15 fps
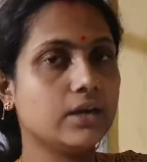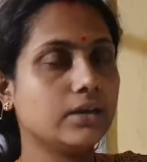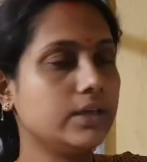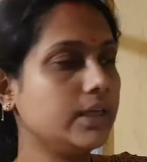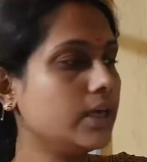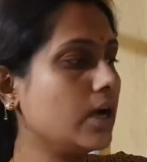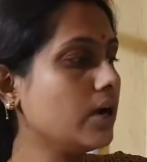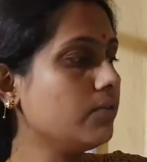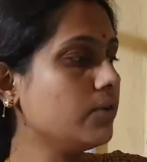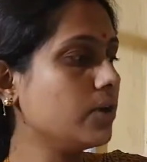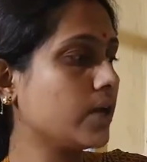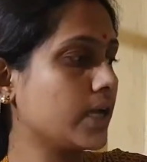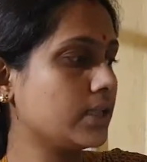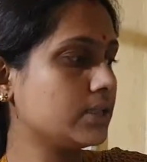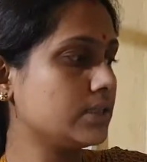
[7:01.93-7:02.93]
Here you
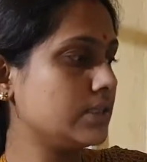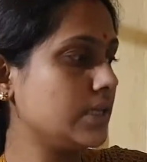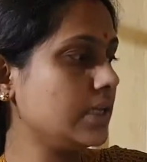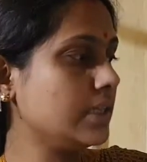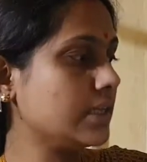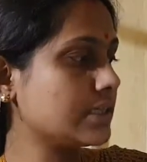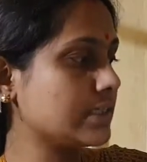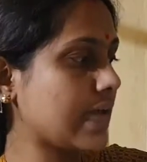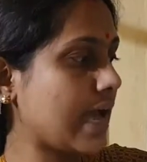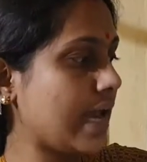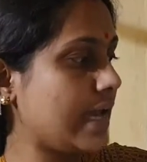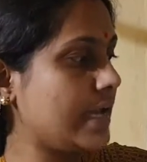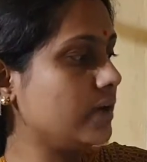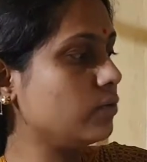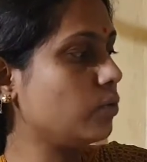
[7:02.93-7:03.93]
can see the
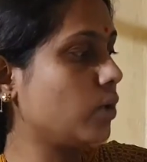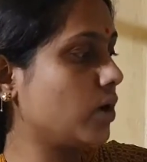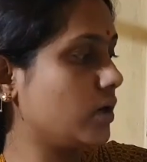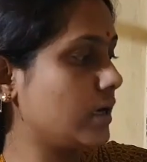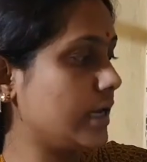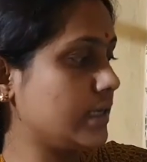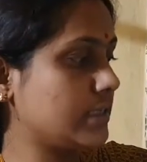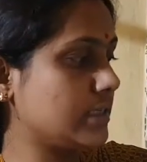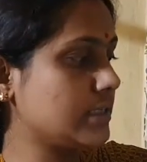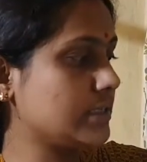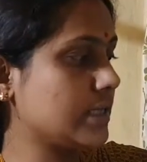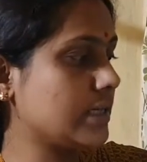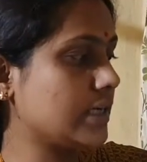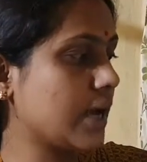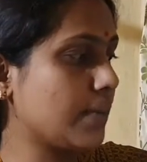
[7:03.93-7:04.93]
silent word letters
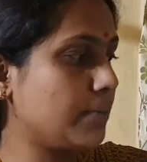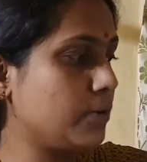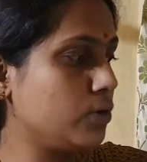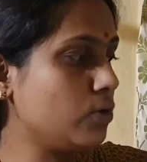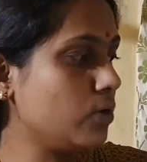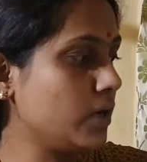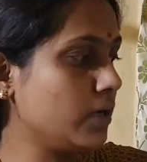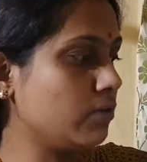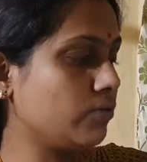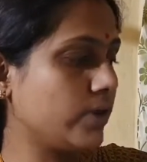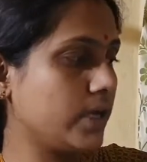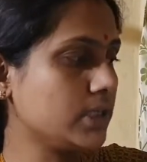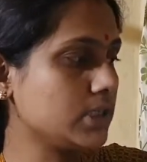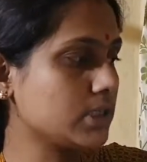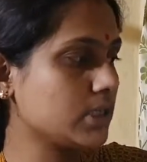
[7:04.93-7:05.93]
are W in
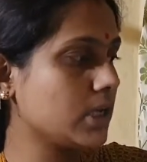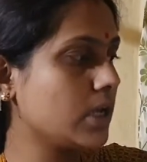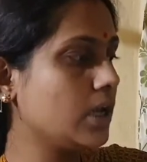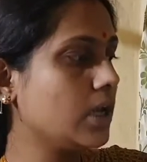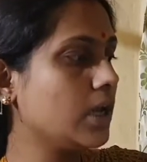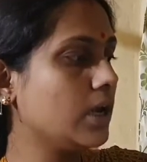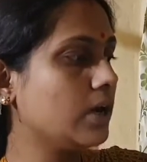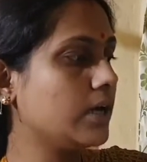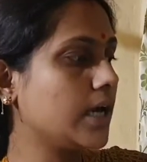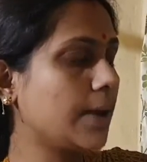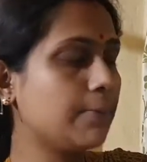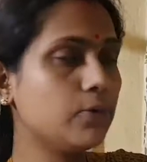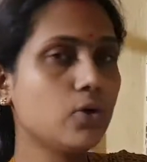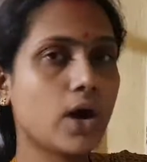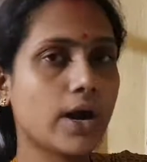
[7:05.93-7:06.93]
wrist,
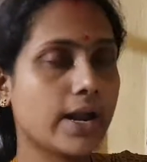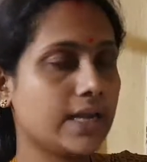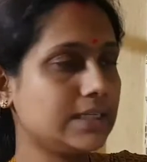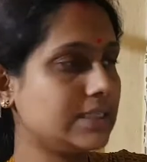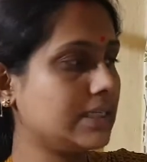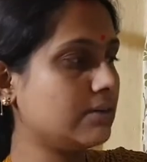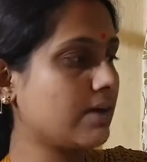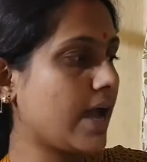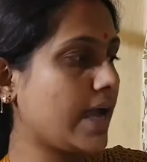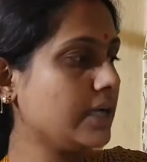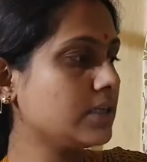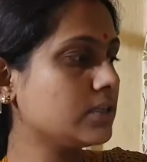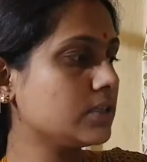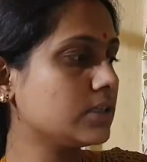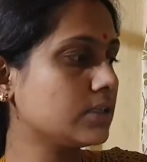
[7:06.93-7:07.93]
WRITE,
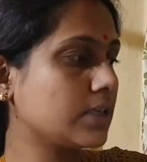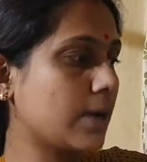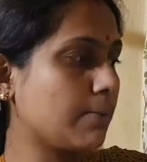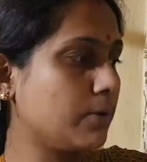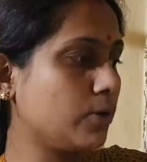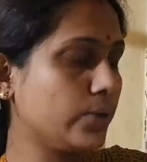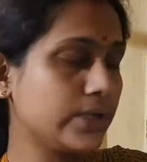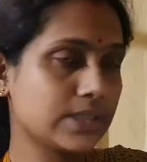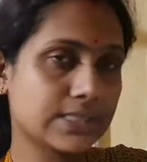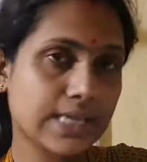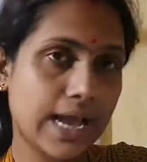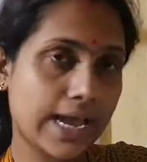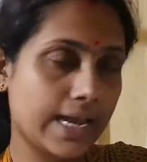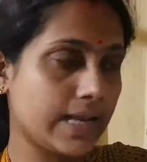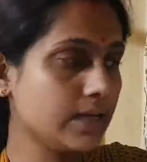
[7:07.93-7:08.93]
right, W is
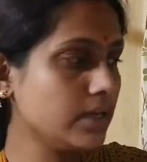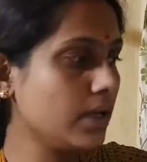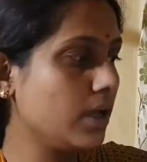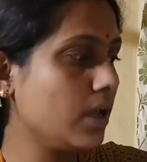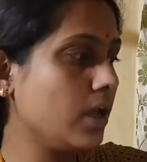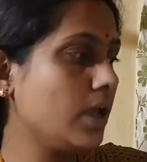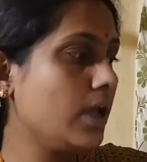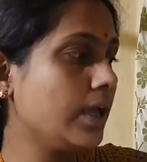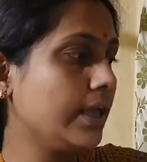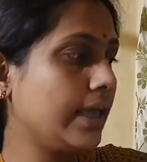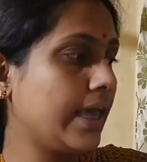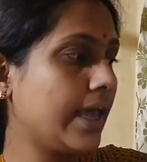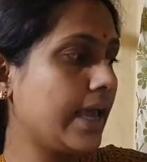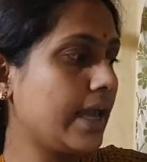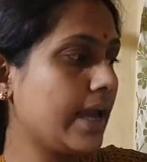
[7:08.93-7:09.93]
silent,
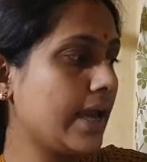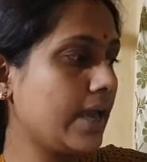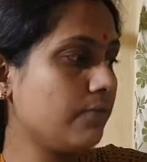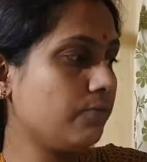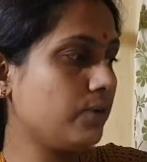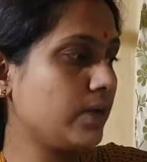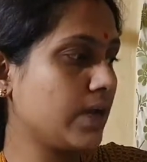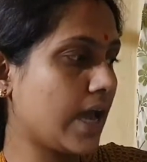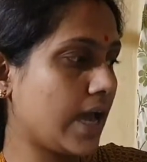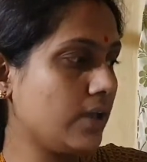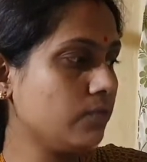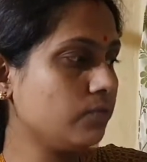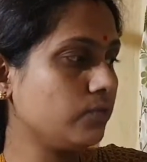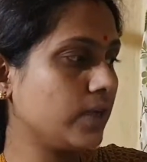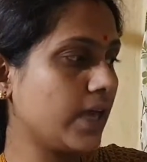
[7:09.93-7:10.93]
KNIFE,
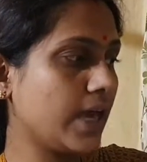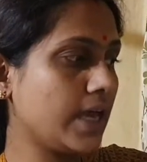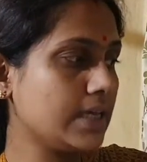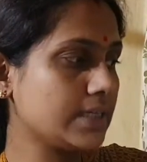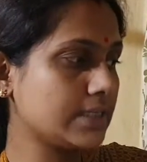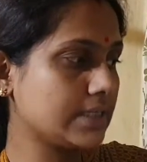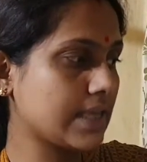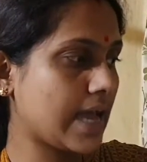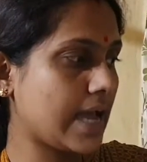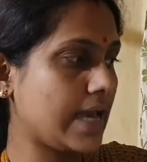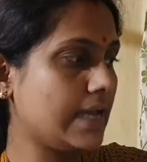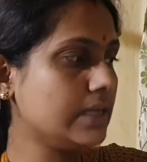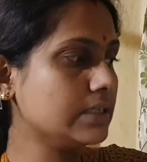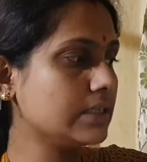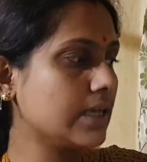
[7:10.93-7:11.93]
knife, K is
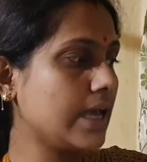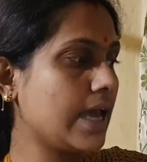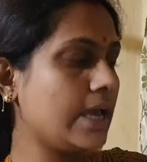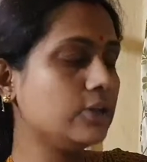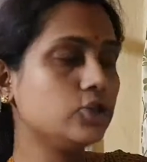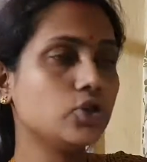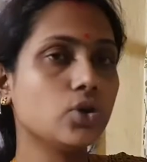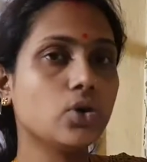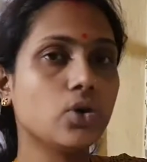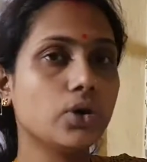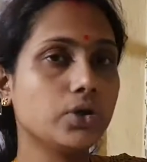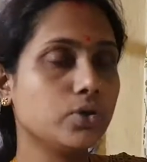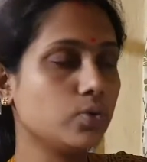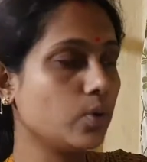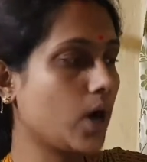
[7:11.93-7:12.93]
silent,
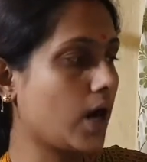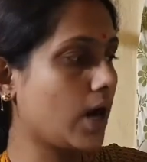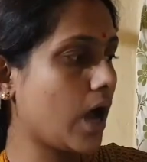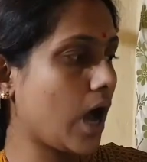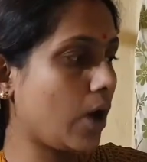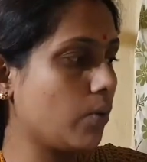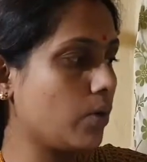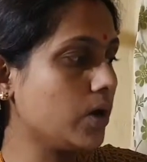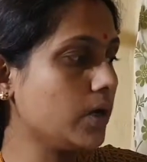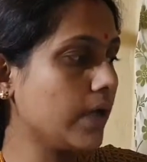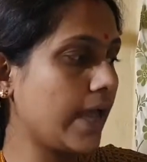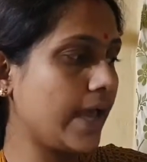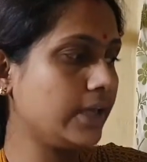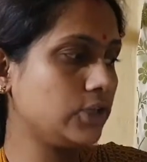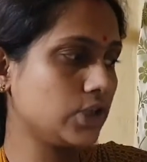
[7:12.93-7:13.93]
HOUR, hour,
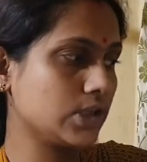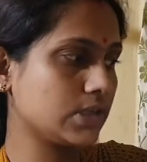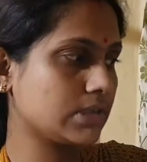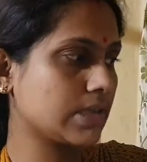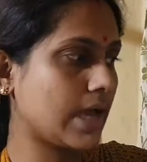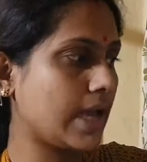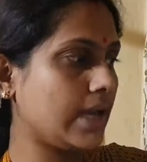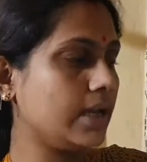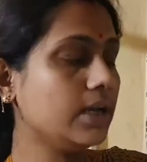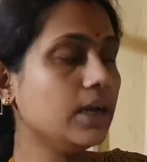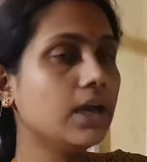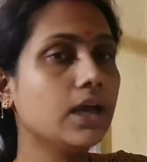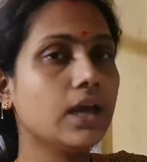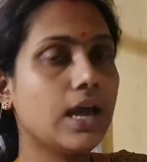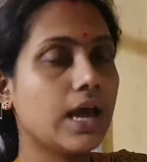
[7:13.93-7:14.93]
H is silent,
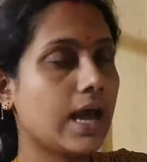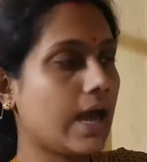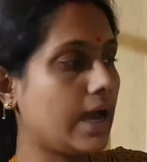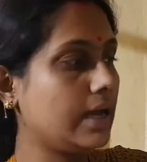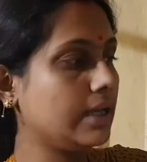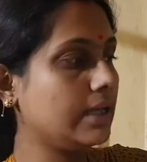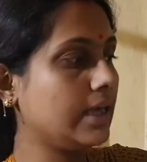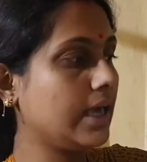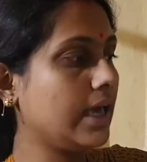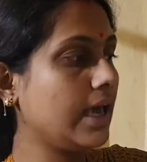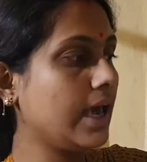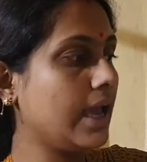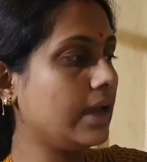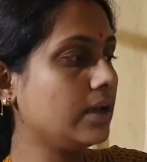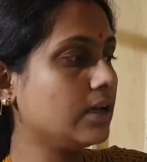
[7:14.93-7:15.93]
and
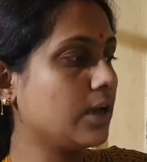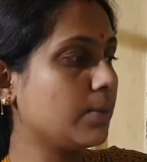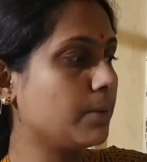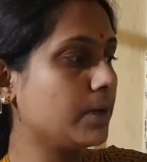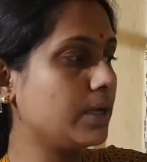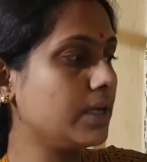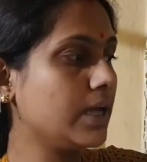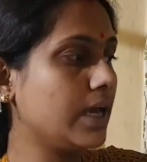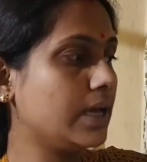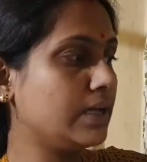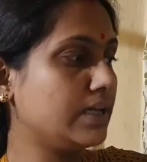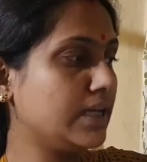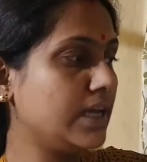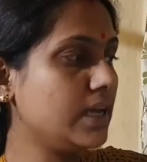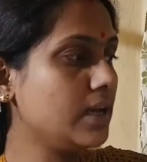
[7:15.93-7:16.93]
KNEEL,
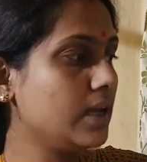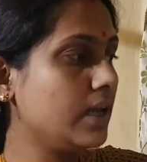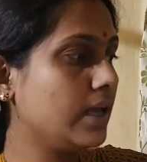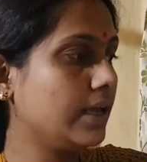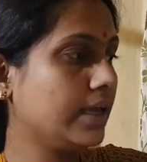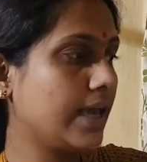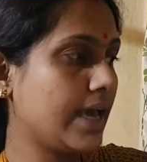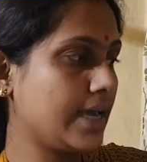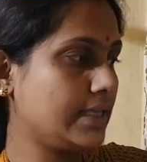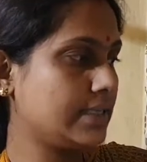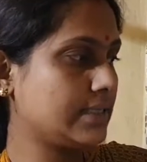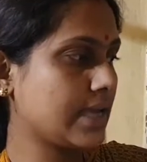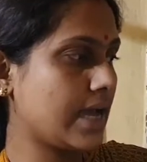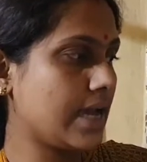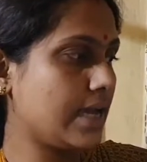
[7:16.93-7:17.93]
kneel, K is
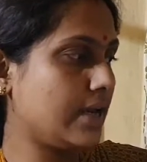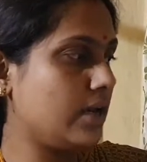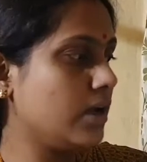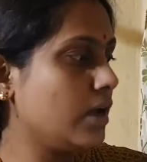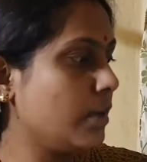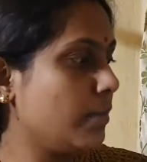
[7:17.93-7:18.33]
silent.